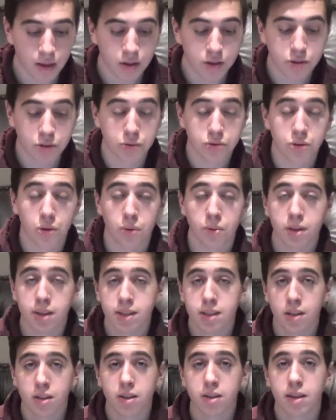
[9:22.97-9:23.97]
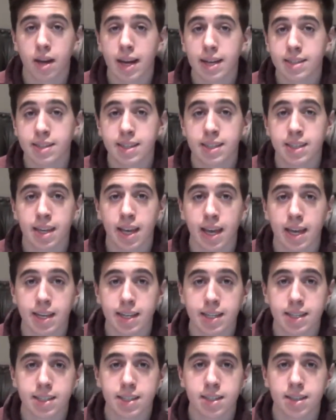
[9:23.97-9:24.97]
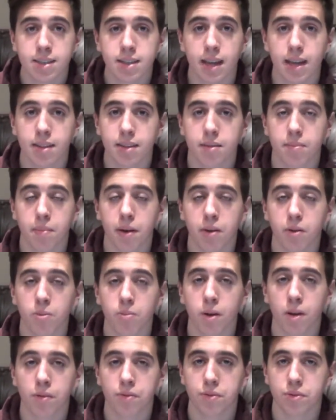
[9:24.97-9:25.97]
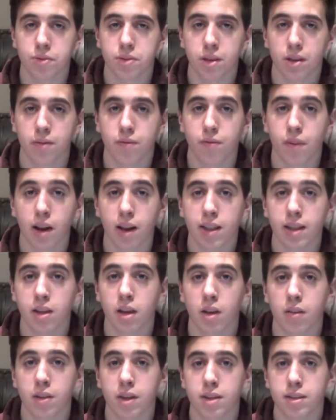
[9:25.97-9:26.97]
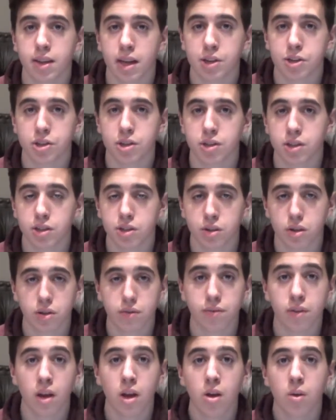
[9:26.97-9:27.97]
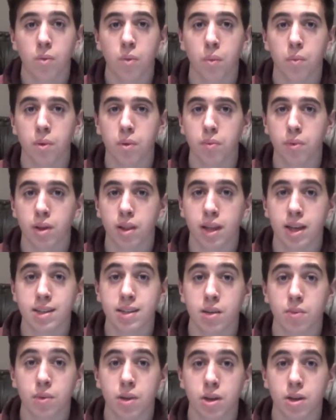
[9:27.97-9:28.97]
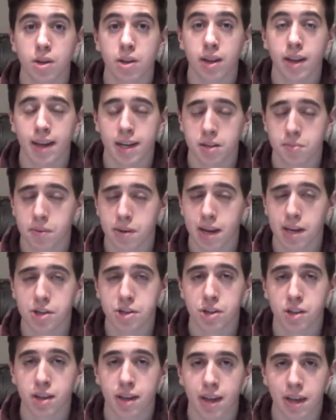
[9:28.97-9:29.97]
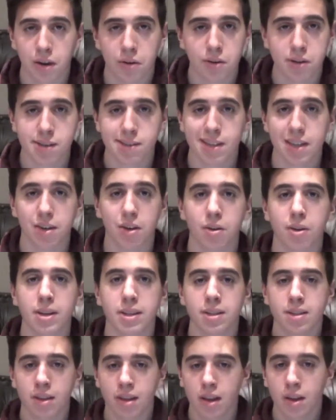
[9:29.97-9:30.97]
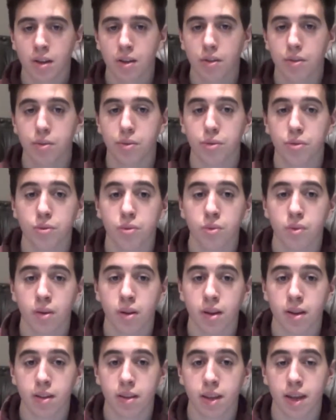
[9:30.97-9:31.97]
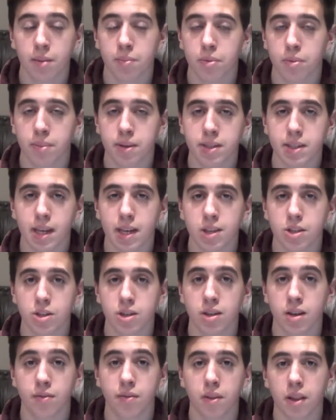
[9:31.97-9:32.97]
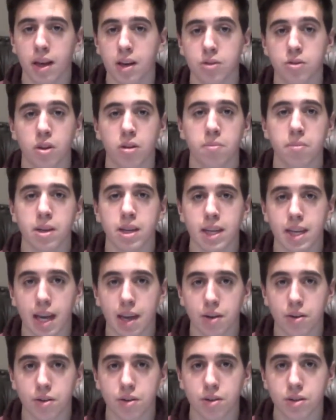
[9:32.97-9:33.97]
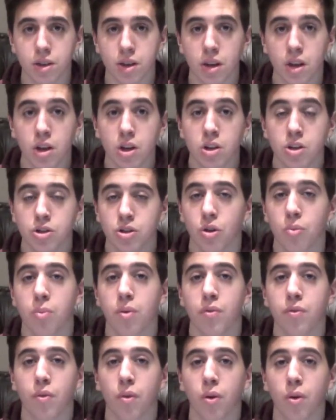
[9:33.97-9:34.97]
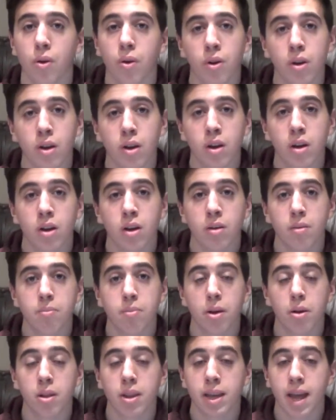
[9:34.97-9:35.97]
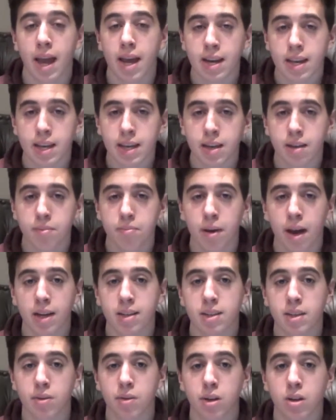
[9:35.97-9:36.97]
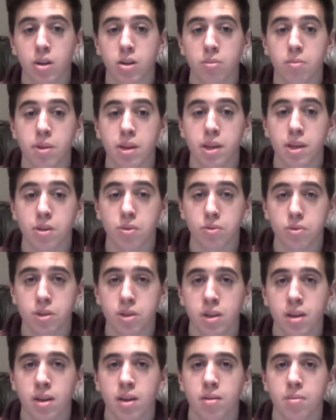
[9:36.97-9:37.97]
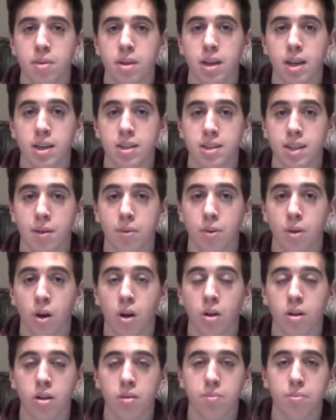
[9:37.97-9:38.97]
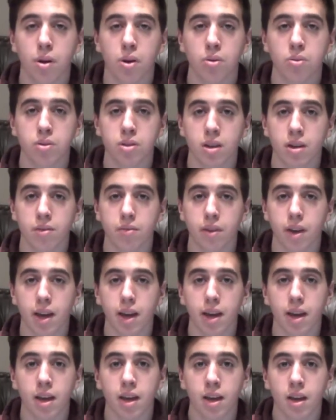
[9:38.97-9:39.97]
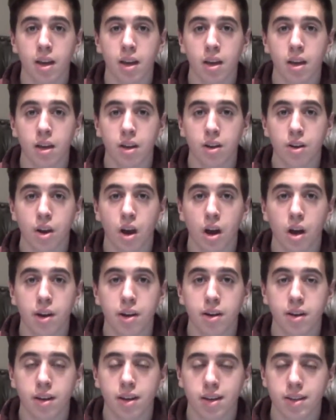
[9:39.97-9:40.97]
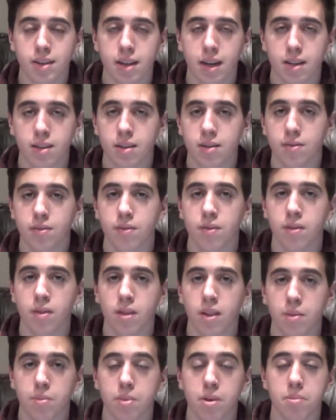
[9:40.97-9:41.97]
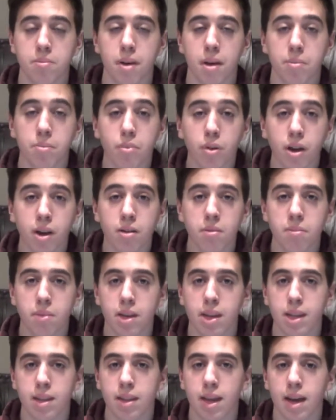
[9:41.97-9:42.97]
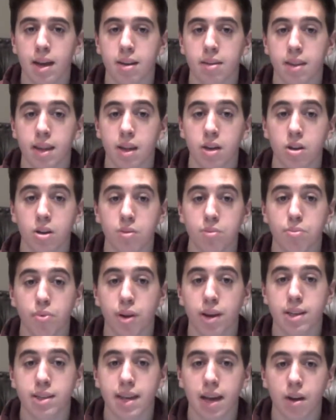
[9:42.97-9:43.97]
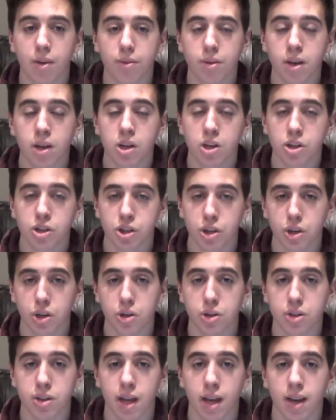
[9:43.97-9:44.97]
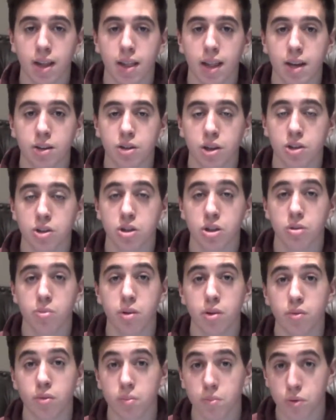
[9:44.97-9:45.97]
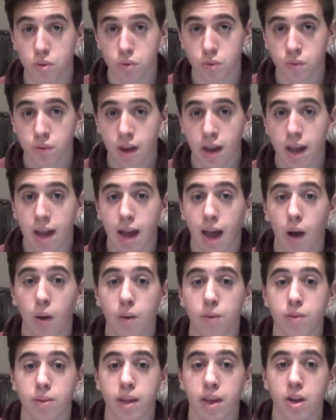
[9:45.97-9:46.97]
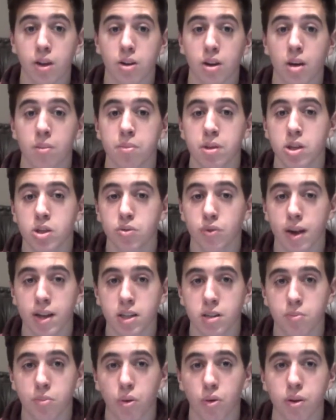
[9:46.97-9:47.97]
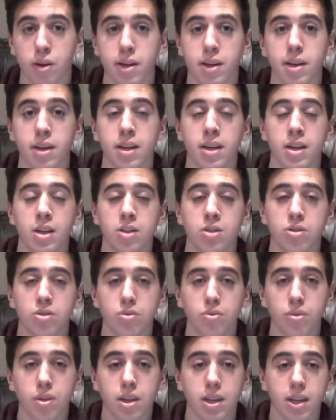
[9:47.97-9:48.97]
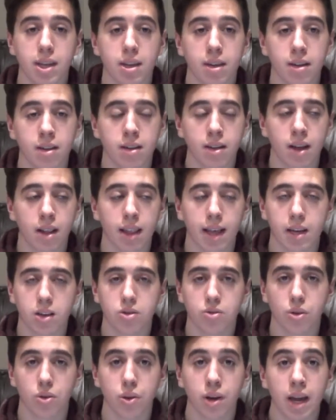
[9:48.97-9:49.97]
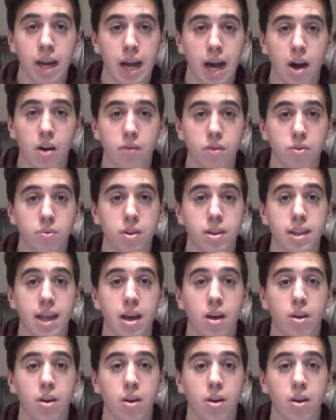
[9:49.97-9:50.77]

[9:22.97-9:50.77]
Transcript: So it was only until the 1980s that the microbial fuel cell finally got the attention it deserved when we realized that we could exponentially increase the current through the implementation of electron mediators. So before, barely any bacteria could be used because they were all composed of a non-conductive lipid membrane, meaning that they could break down sugars and electrons could be removed. However, they could not be transported to the electrode. However, with